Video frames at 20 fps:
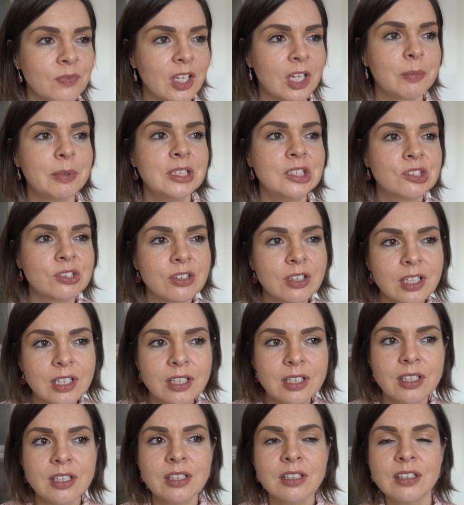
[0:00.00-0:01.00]
I've been trying
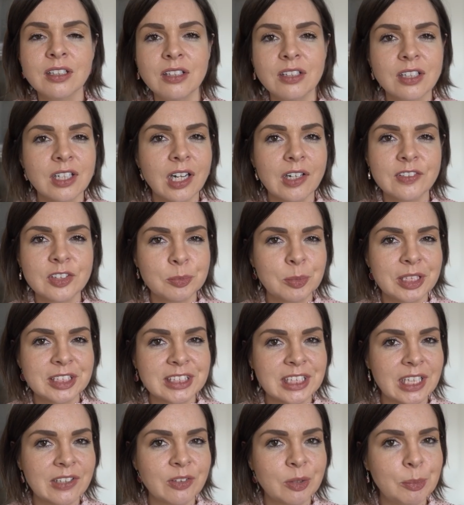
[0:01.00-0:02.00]
to look after
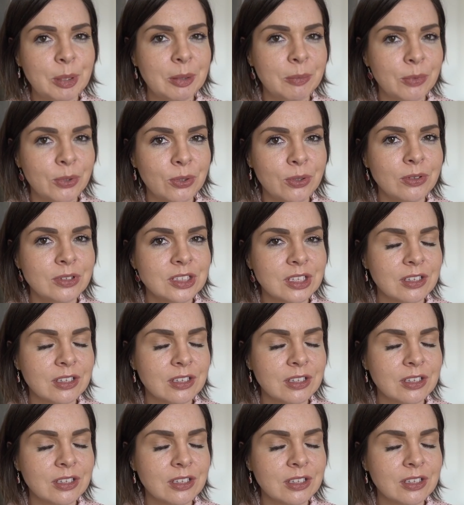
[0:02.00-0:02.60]
myself a bit more,